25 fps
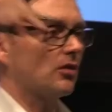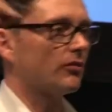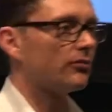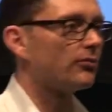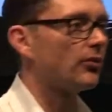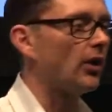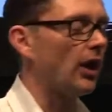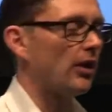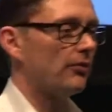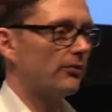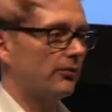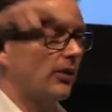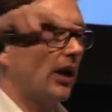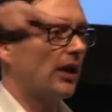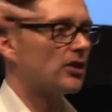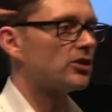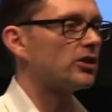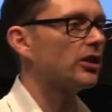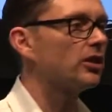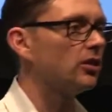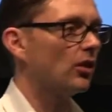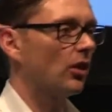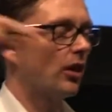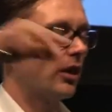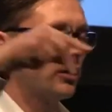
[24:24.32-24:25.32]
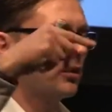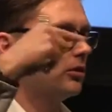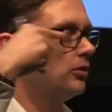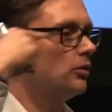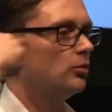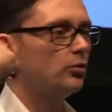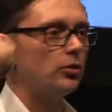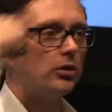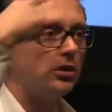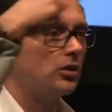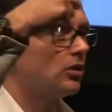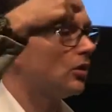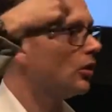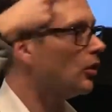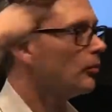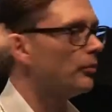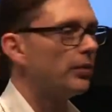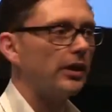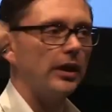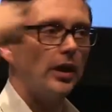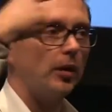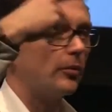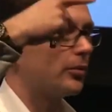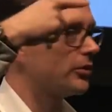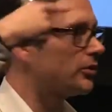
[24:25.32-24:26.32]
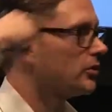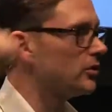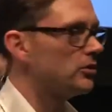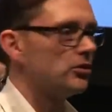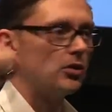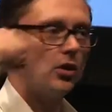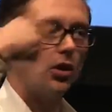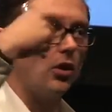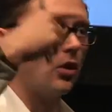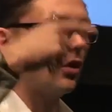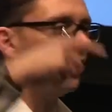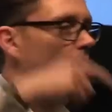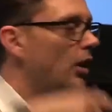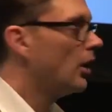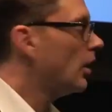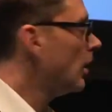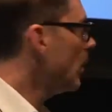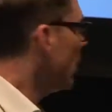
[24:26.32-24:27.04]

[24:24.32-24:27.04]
the flashing light, you would not be able to